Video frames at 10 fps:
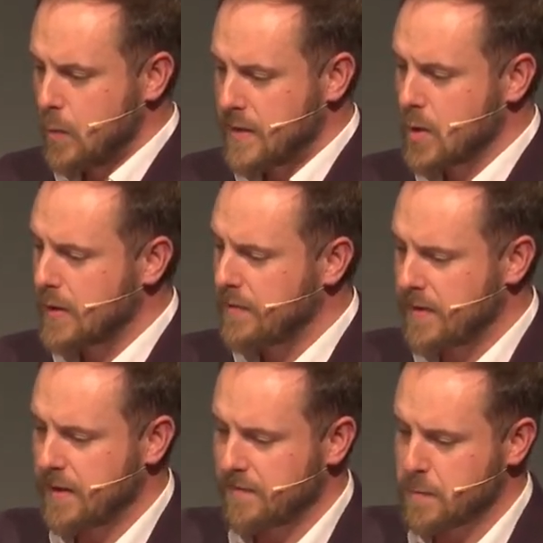We sold
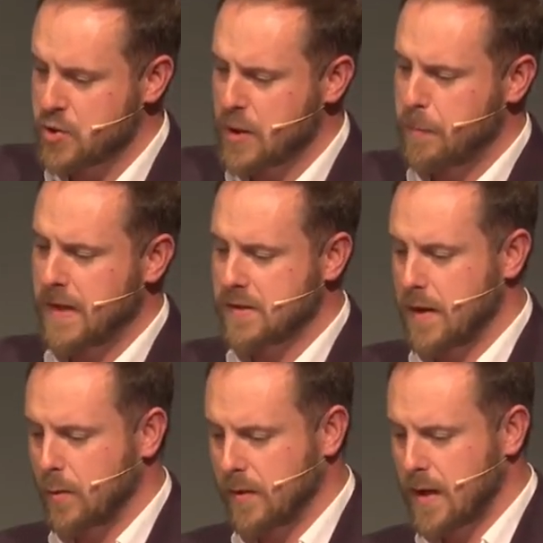everything from shipping to
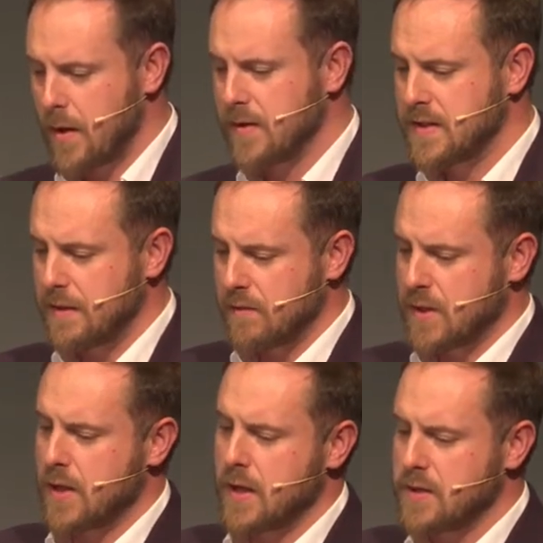local currency,
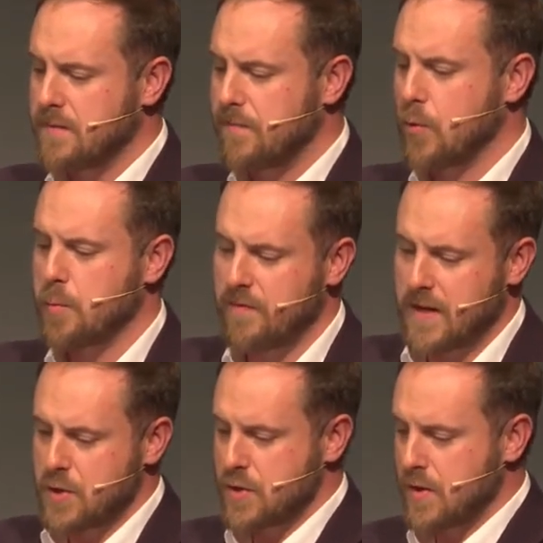returns, fraud
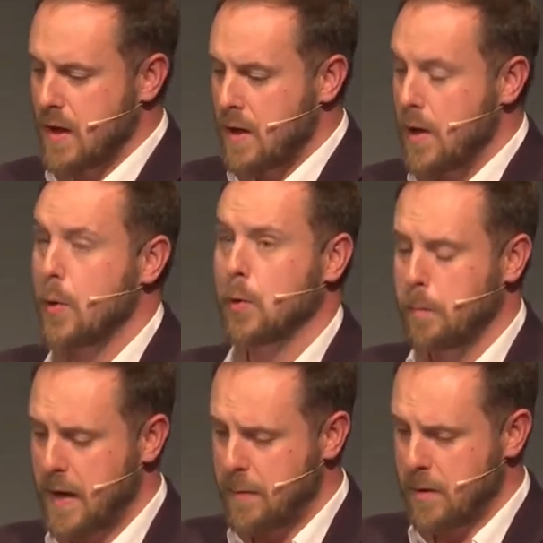prevention, local
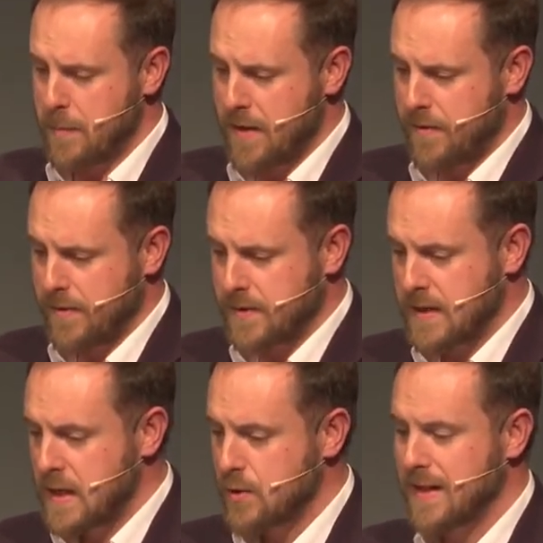payment methods,
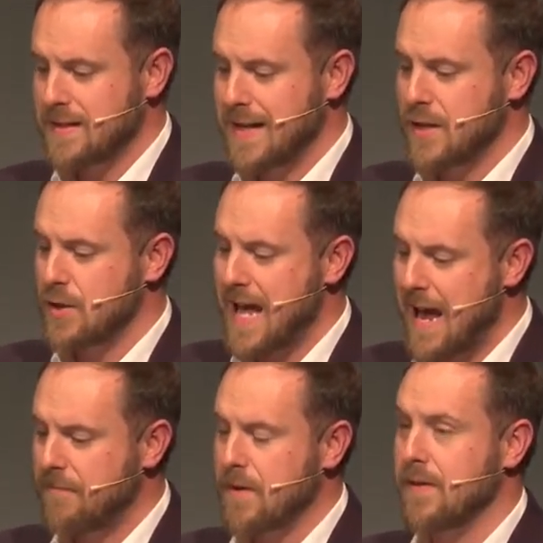translation,
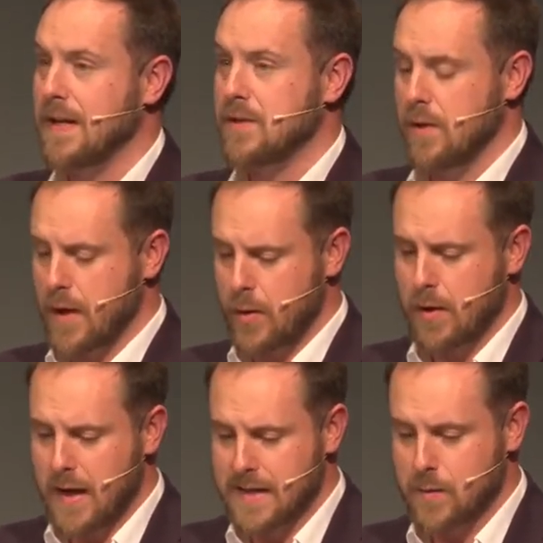everything to
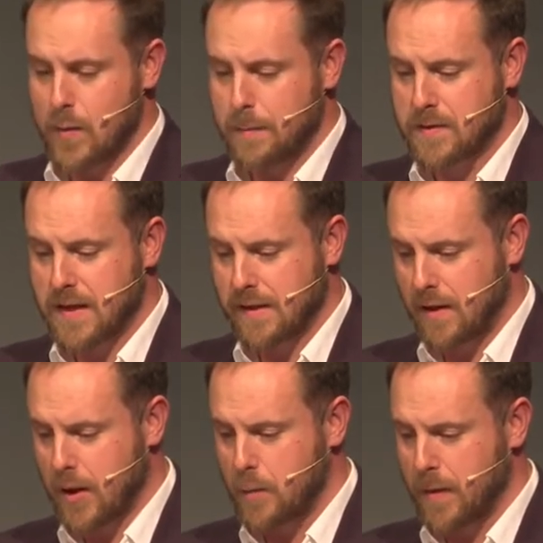localize a website
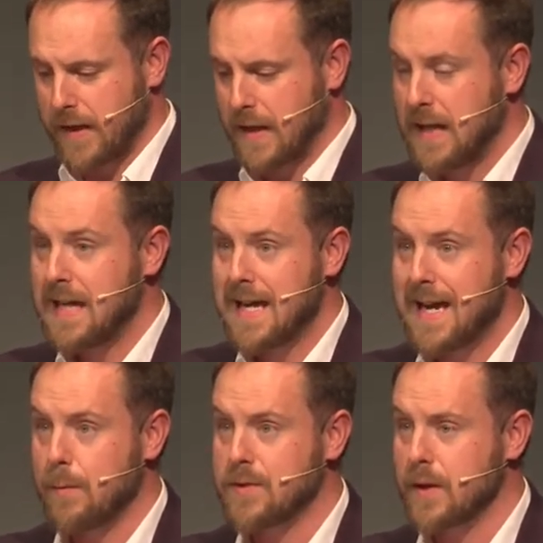globally.
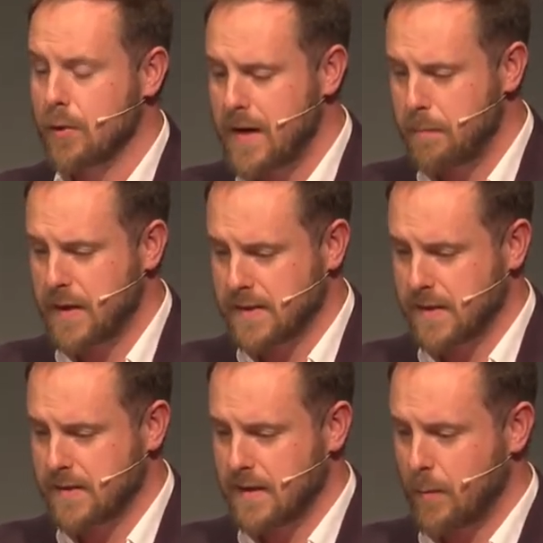It was a great
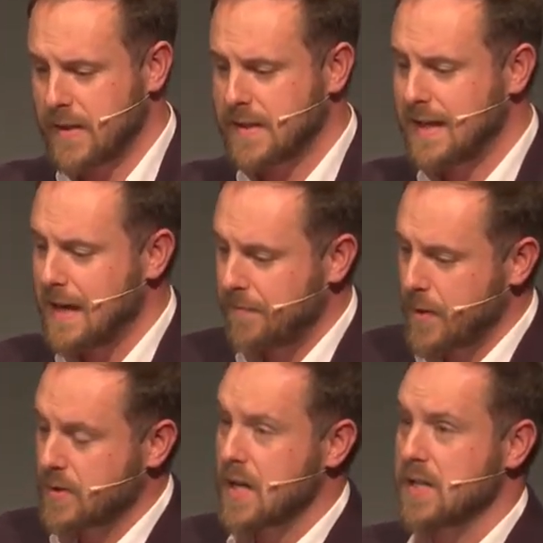business, and we still have
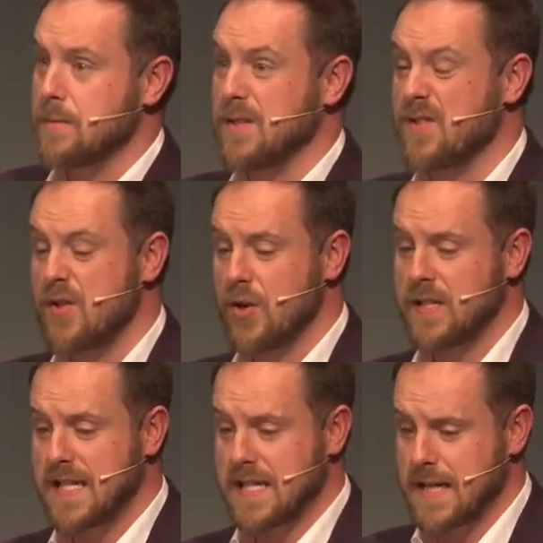those customers
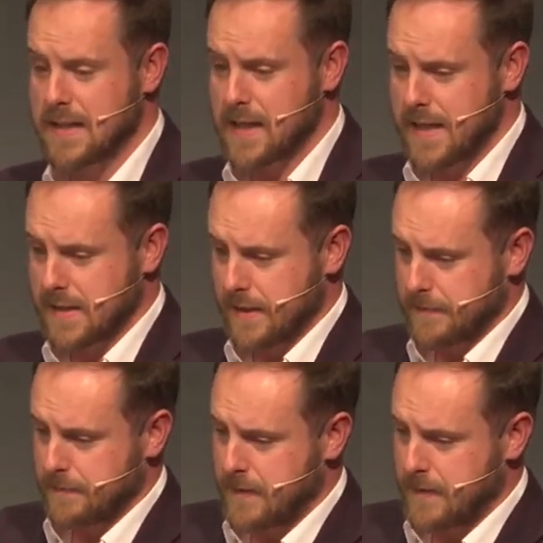13 years later.